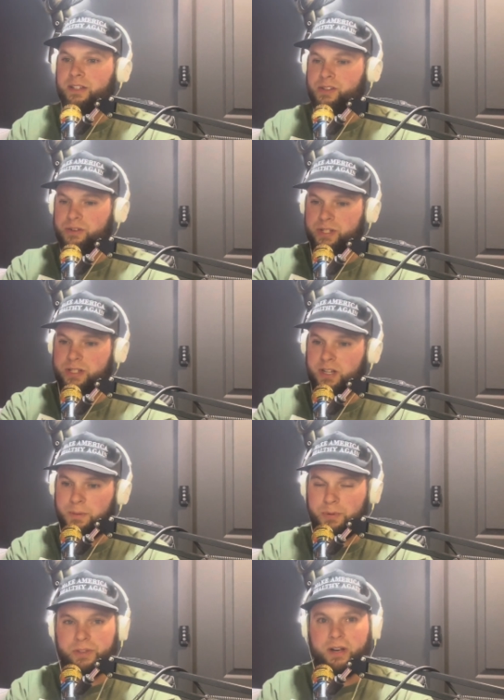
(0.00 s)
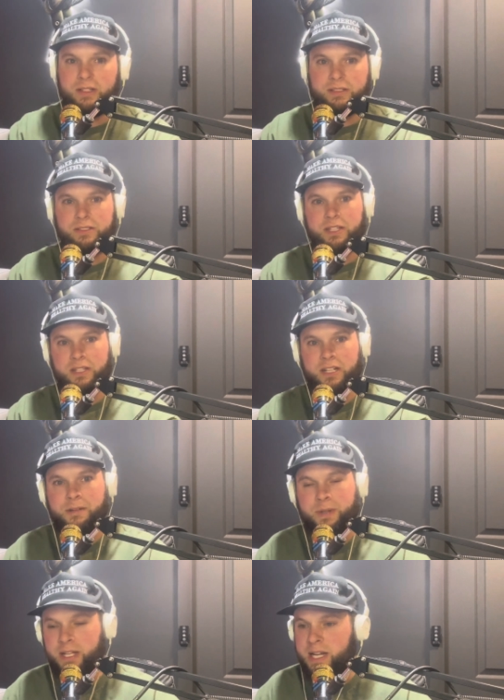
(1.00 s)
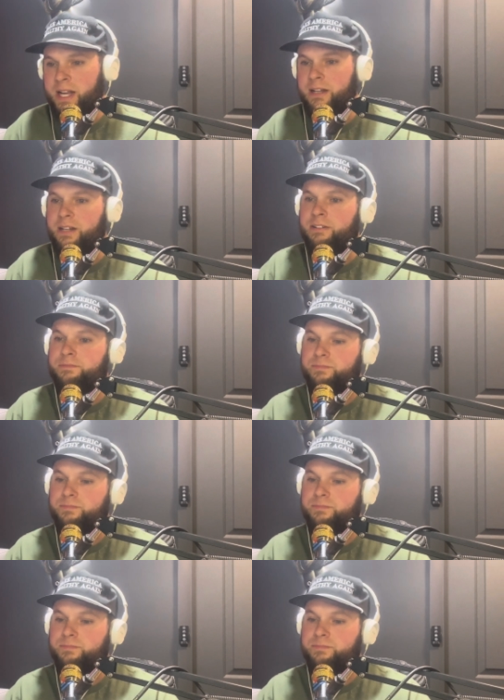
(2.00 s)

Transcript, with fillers: So just a couple thoughts, and then I'm going to get out of here.